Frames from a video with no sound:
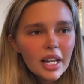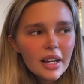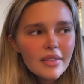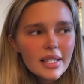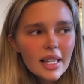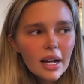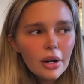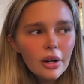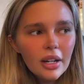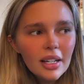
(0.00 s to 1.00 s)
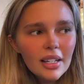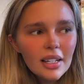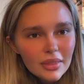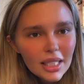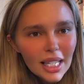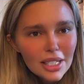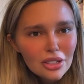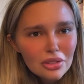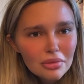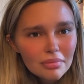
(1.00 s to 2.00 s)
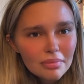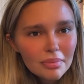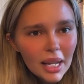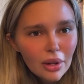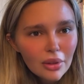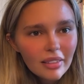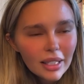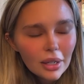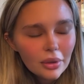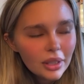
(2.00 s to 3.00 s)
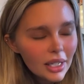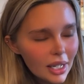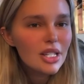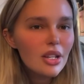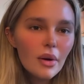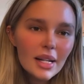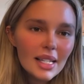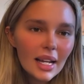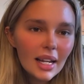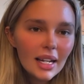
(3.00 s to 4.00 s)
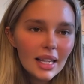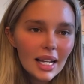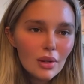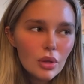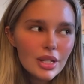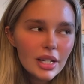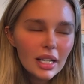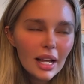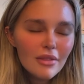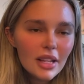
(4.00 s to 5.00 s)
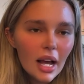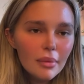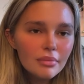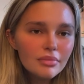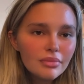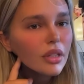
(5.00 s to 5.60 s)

Very nervous though. I like just be out there alone. It'll be so exciting and like once in a lifetime.